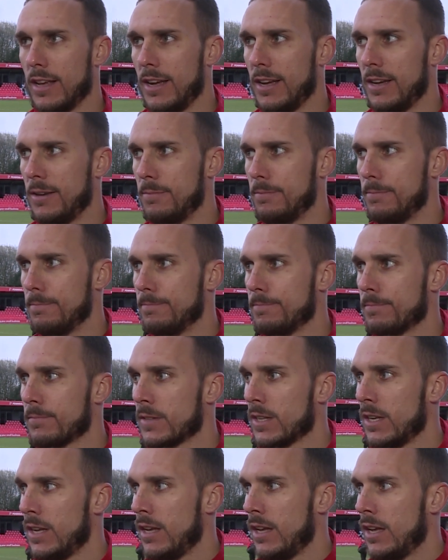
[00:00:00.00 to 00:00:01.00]
Um,
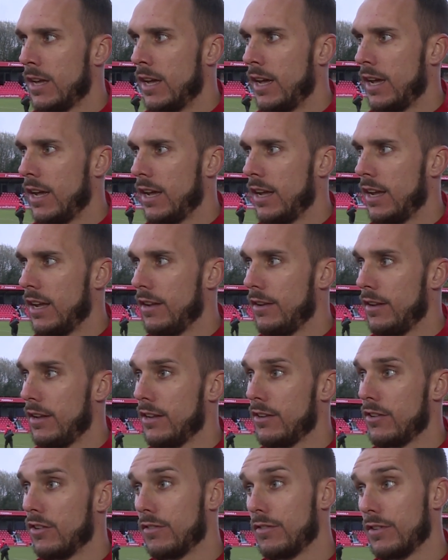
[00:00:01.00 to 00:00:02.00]
uh,
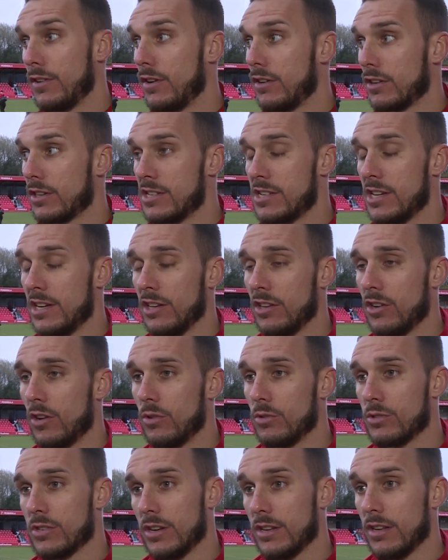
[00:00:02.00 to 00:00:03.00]
you know, if we're not conceding
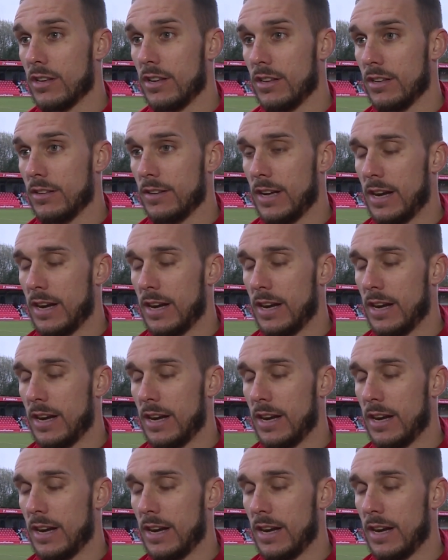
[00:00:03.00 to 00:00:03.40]
goals at, at,